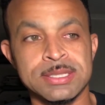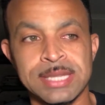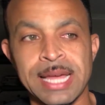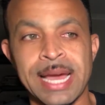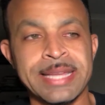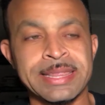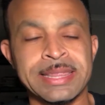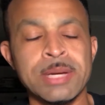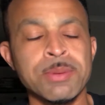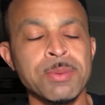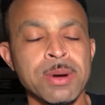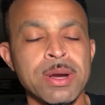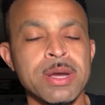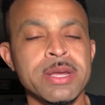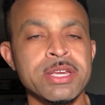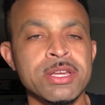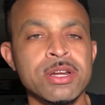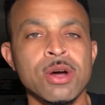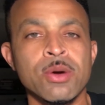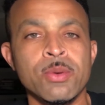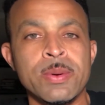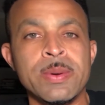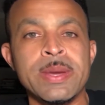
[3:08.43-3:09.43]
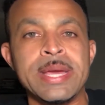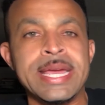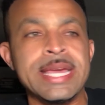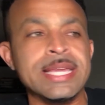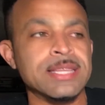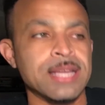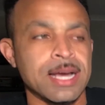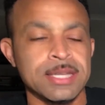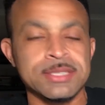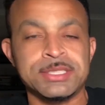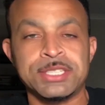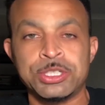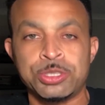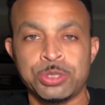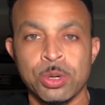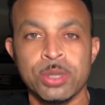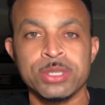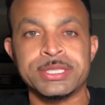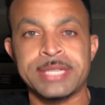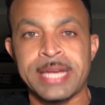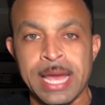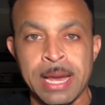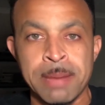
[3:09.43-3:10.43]
Like, there were, you know, he lost to
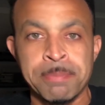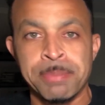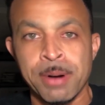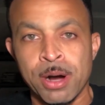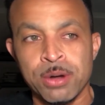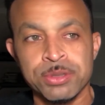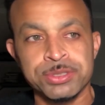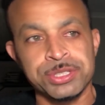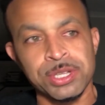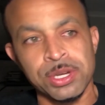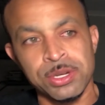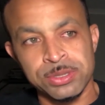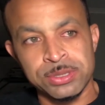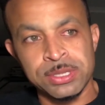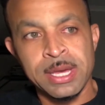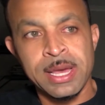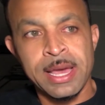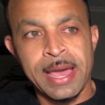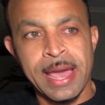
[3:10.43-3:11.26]
George Kambosos,